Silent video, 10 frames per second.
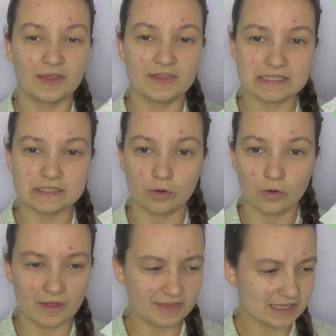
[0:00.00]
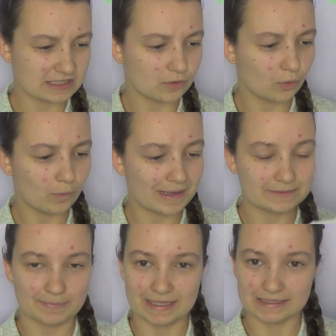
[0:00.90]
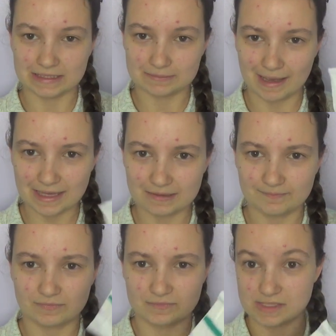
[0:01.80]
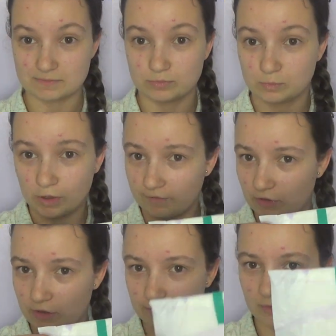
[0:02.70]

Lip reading: this. I think it's an Always Basics pad. One of you can